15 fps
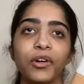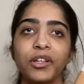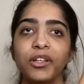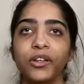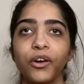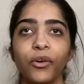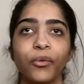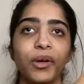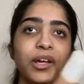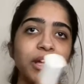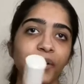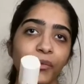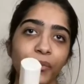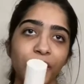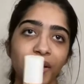to go
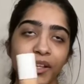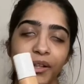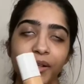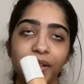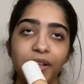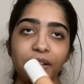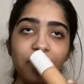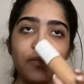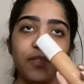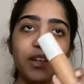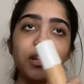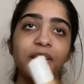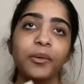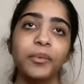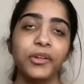in with the
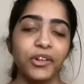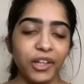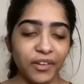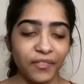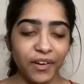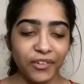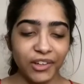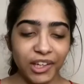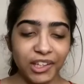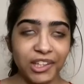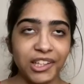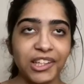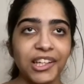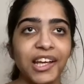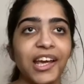Fenty Beauty
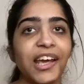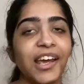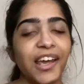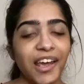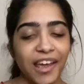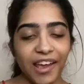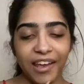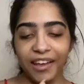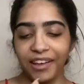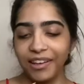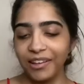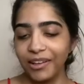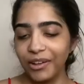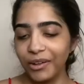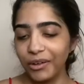foundation in
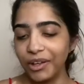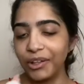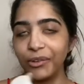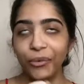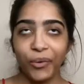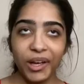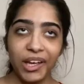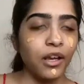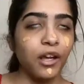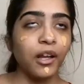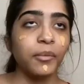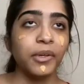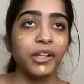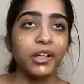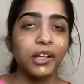320 and I'm
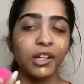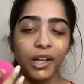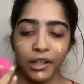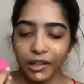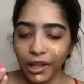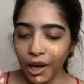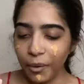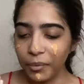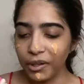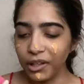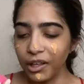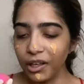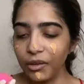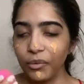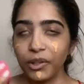just gonna like dab this
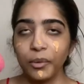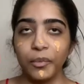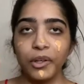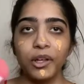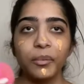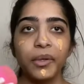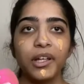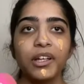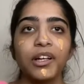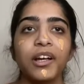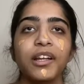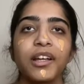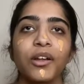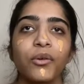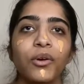in with a beauty blender
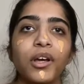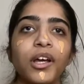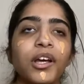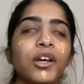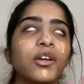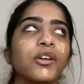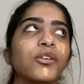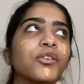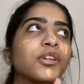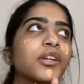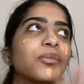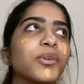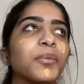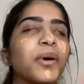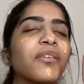and then usually
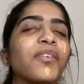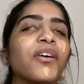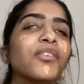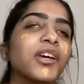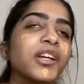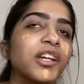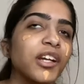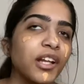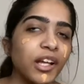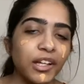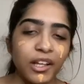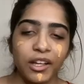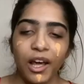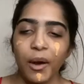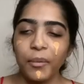with my foundation I like
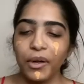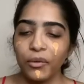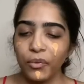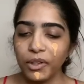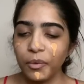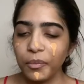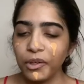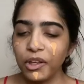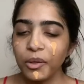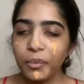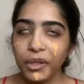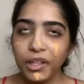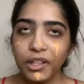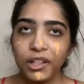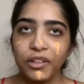to dab it in with a beauty
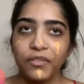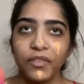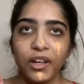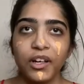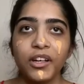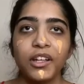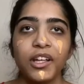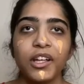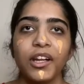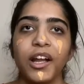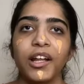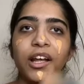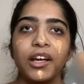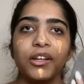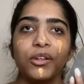blender first and then I
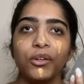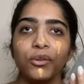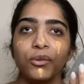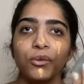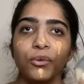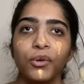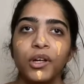like to